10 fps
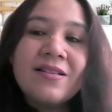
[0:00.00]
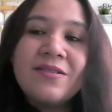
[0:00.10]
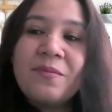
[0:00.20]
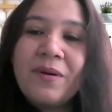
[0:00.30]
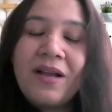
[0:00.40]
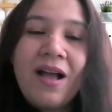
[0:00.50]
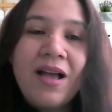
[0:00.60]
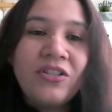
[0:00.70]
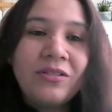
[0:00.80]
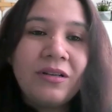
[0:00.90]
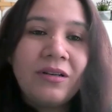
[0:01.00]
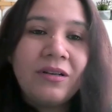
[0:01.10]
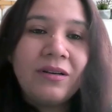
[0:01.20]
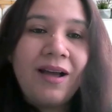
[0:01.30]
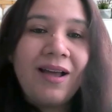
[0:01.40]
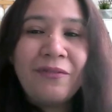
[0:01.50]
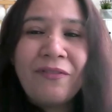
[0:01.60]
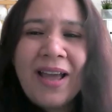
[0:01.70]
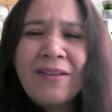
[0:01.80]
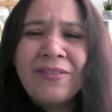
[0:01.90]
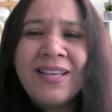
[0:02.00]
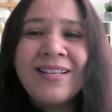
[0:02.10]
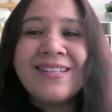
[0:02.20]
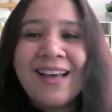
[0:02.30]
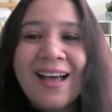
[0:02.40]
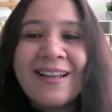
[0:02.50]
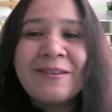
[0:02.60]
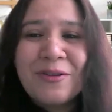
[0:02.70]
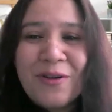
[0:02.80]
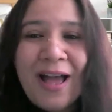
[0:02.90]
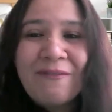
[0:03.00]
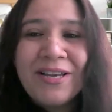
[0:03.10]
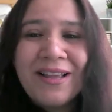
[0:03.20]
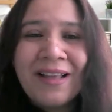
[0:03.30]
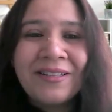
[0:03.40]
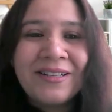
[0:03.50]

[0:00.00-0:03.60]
So Prakash, are the five things done? Do you have any other